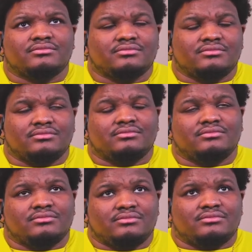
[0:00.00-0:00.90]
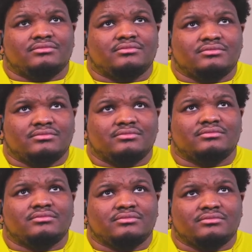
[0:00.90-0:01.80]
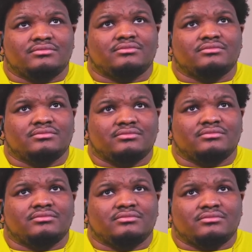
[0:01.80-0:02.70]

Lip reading: No words are spoken by the person on screen.